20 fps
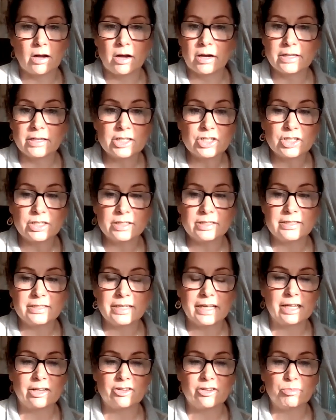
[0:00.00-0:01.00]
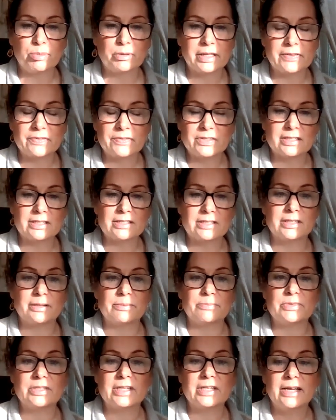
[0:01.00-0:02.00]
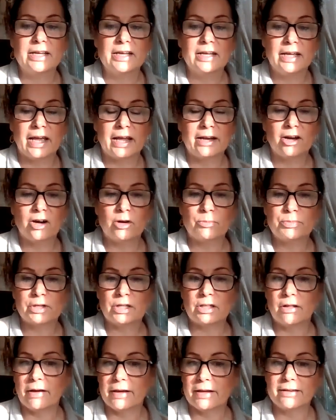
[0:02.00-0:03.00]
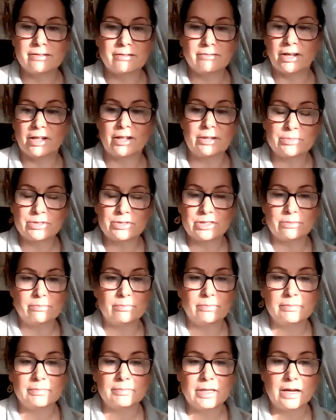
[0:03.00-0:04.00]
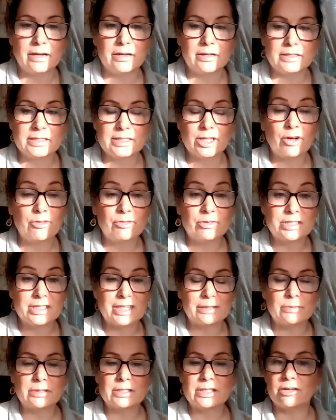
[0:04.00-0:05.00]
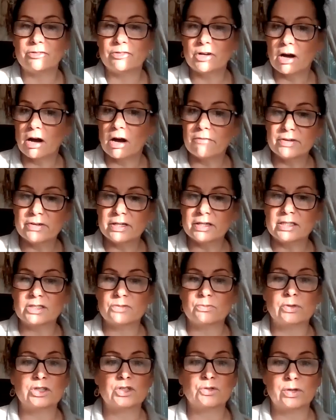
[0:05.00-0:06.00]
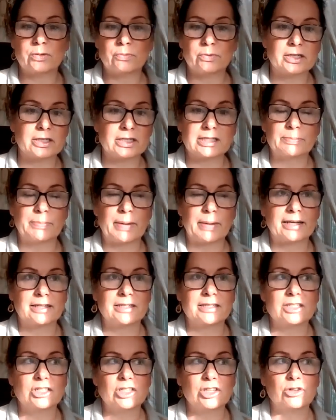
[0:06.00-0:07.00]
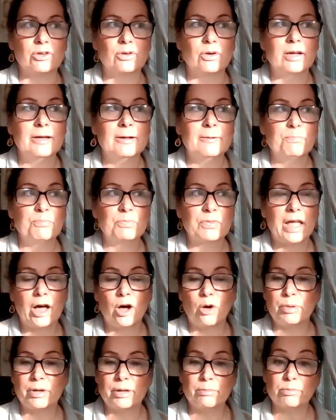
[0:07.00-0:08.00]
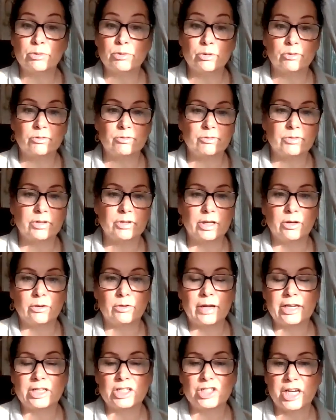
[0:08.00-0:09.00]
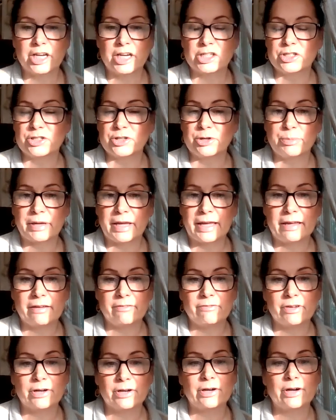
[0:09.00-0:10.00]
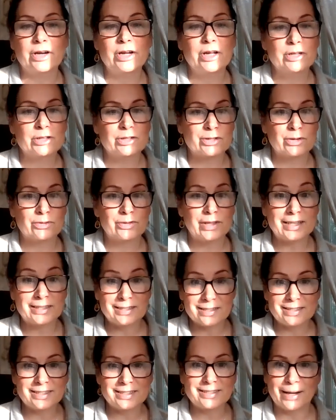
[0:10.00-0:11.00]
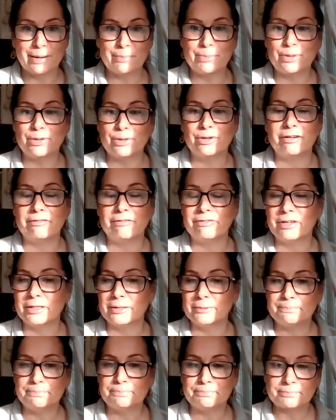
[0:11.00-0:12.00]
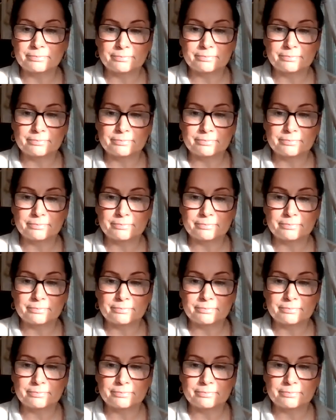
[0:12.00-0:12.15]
cognitions, negative belief systems, and help the client develop some self-esteem and self-confidence, which we would expect to help improve, and change their behavior. So that's an example of a